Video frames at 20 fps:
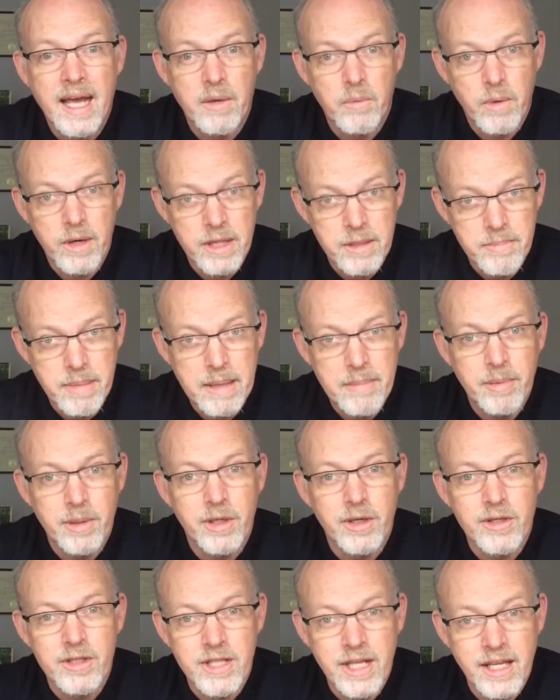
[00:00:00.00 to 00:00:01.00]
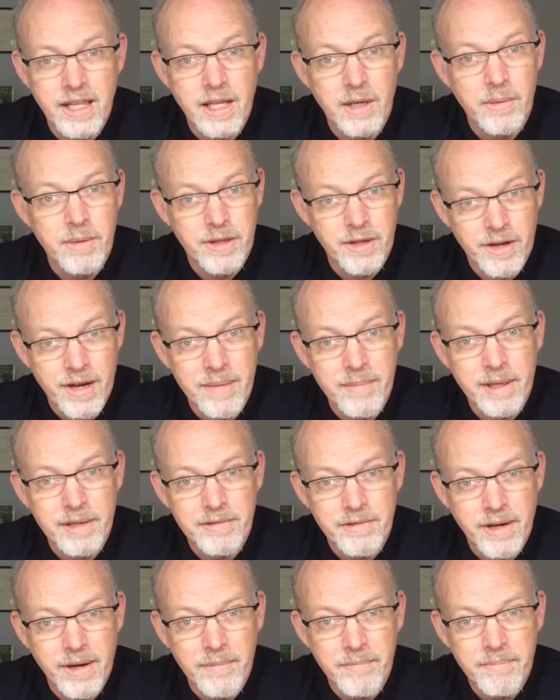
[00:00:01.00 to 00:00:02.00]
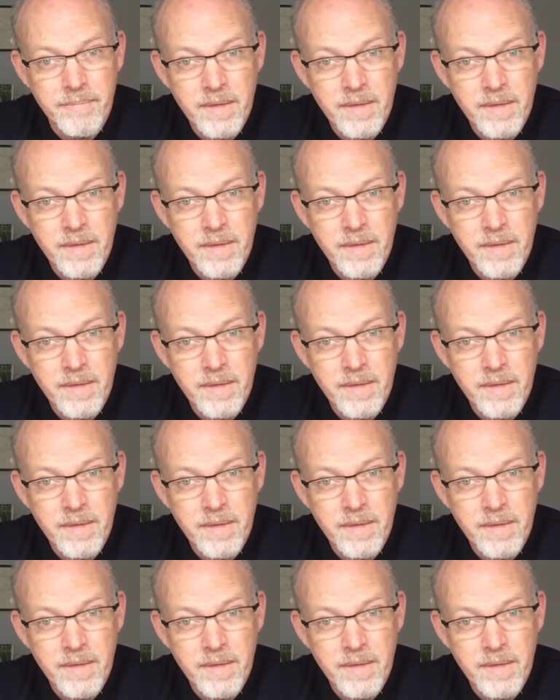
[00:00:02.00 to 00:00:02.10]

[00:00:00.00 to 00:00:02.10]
and where the people you're dealing with are coming from.